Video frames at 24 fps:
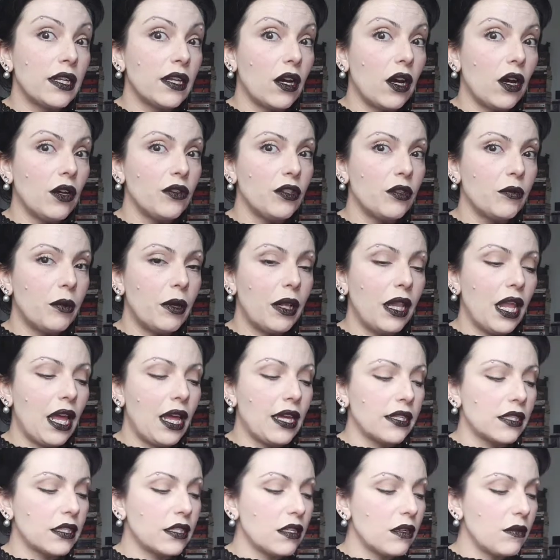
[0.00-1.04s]
that other
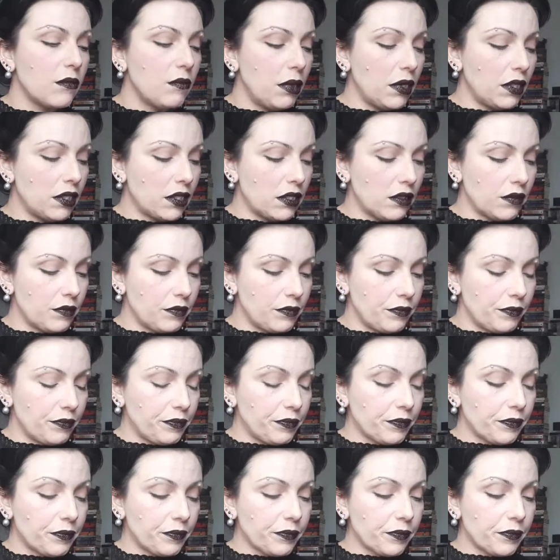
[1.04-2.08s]
palette, but
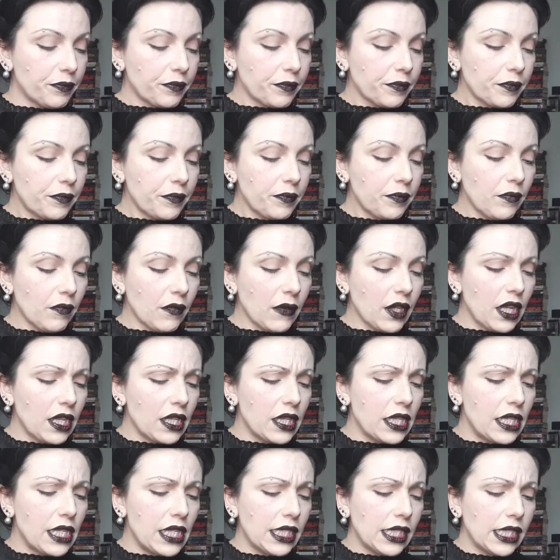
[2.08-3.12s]

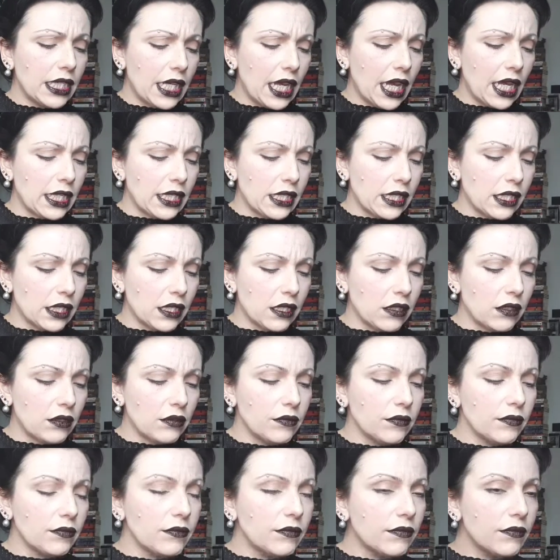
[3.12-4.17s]
this
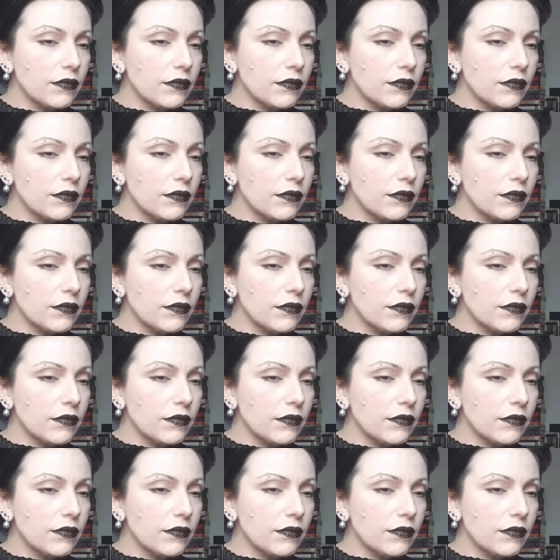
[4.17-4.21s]
has